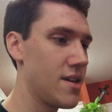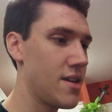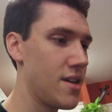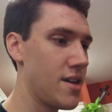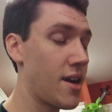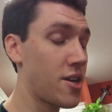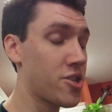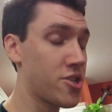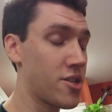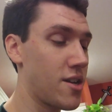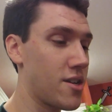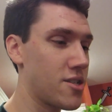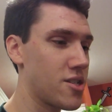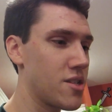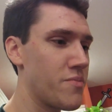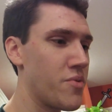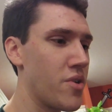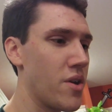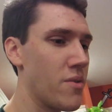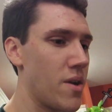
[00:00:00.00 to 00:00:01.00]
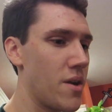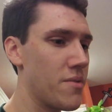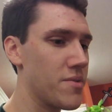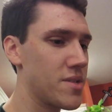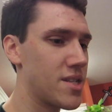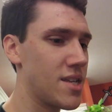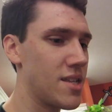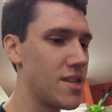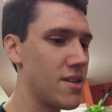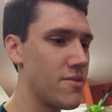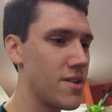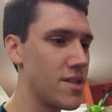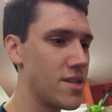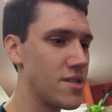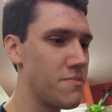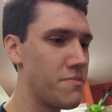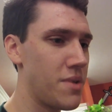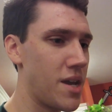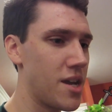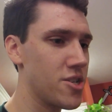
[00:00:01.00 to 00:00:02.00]
it actually got to the point where I was getting ready
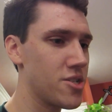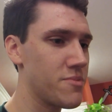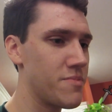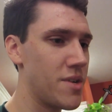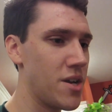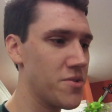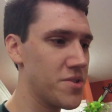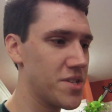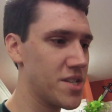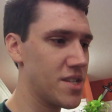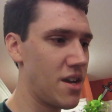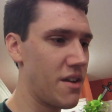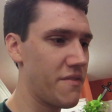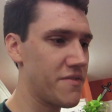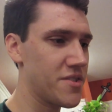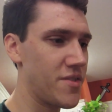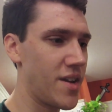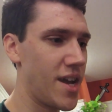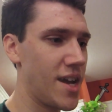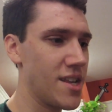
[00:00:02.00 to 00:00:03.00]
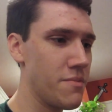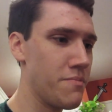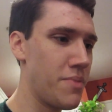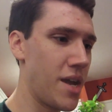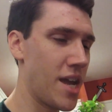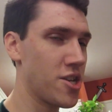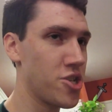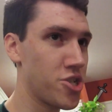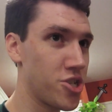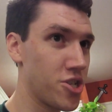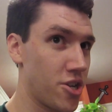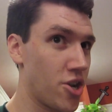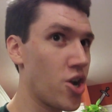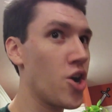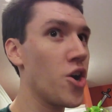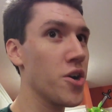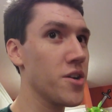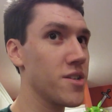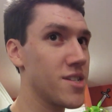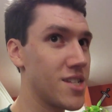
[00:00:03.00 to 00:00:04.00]
to banish my own stuff. So I had to banish the
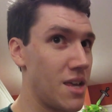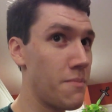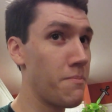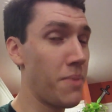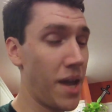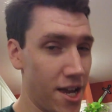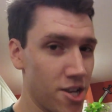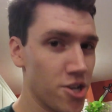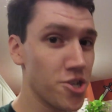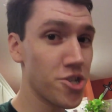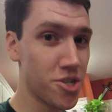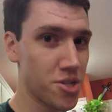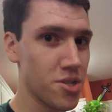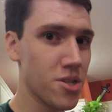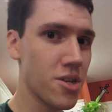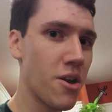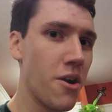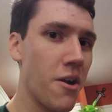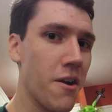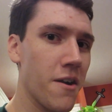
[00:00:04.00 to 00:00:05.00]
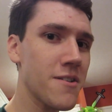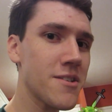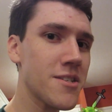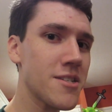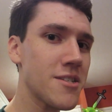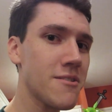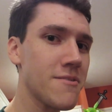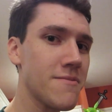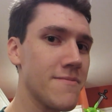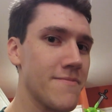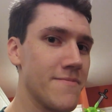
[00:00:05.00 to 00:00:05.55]
cards that banished the cards.